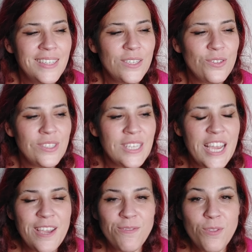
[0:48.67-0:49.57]
you
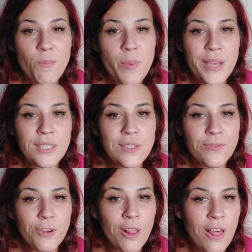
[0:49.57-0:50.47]
save the best
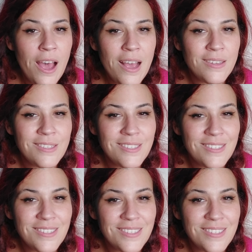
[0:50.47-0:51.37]
for last
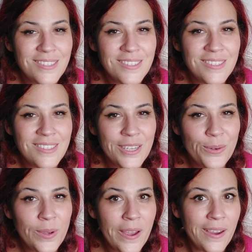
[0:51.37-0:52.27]

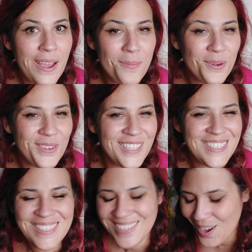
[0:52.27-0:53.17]
here we are,
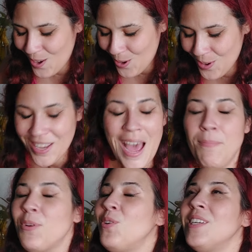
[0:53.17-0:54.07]
Capricorn. So,
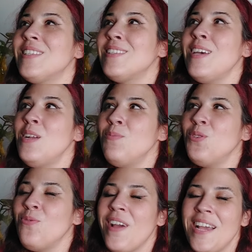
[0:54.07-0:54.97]
Capricorn, Sun,
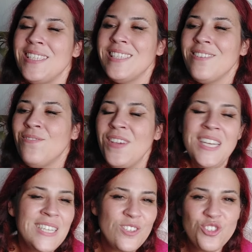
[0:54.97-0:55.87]
Moon, Rising,
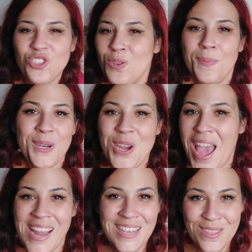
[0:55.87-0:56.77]
Venus, Jupiter,
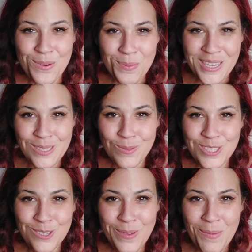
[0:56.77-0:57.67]
any other
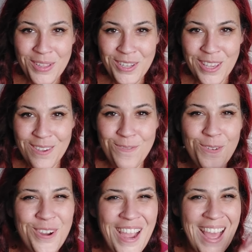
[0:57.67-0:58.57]
placements you may be looking
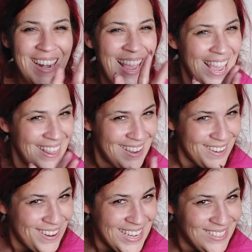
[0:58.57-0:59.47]
for, and hey
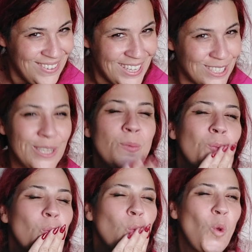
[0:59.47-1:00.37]
there, Crosswatcher.
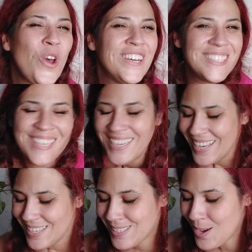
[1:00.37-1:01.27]

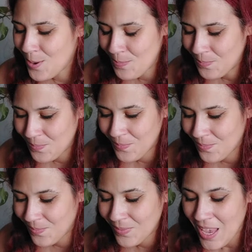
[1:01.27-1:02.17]
So,
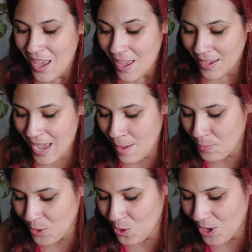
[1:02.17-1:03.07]

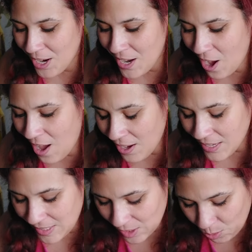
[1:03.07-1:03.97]
Capricorn, August